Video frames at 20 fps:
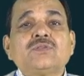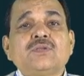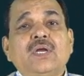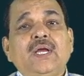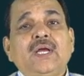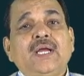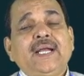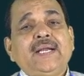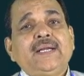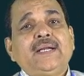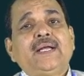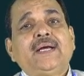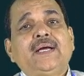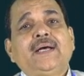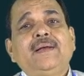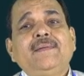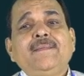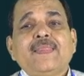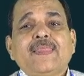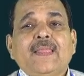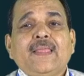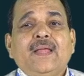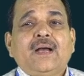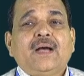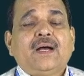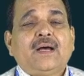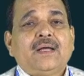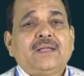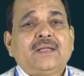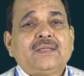And
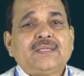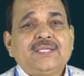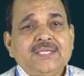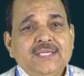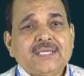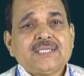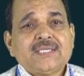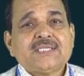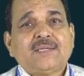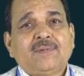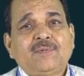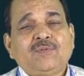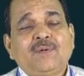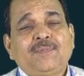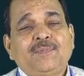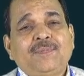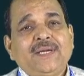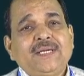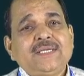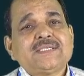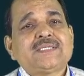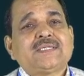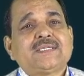these are some of the points,